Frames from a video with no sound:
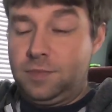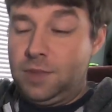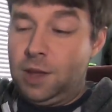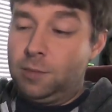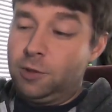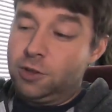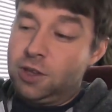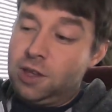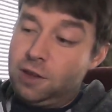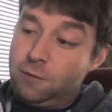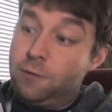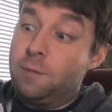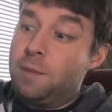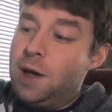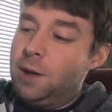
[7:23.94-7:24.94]
looking at it
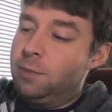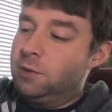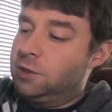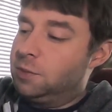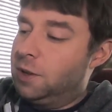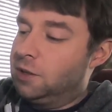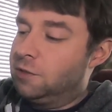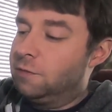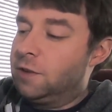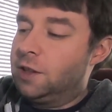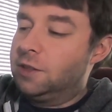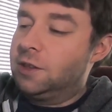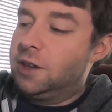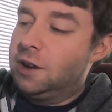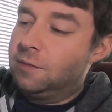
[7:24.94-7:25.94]
from my perspective, not
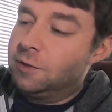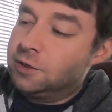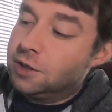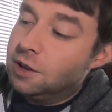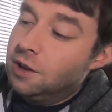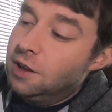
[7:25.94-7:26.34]
the camera's.